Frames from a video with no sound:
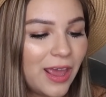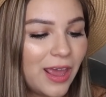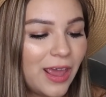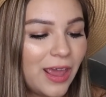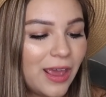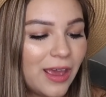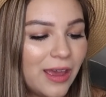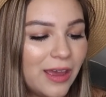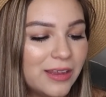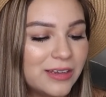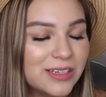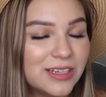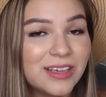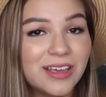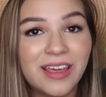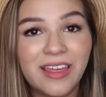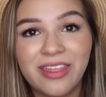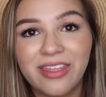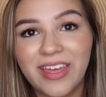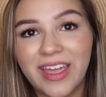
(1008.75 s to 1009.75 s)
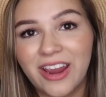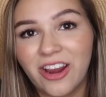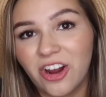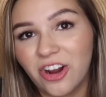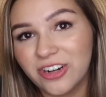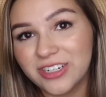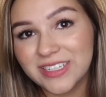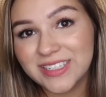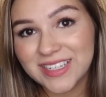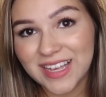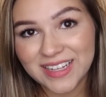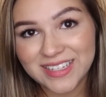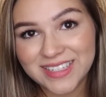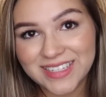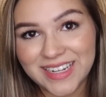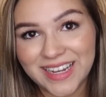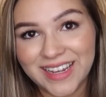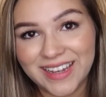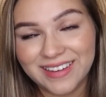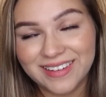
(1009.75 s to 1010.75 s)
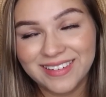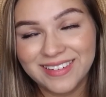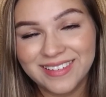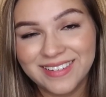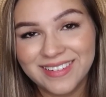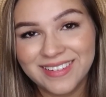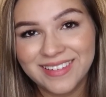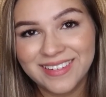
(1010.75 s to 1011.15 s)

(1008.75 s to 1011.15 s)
and they're disgusting.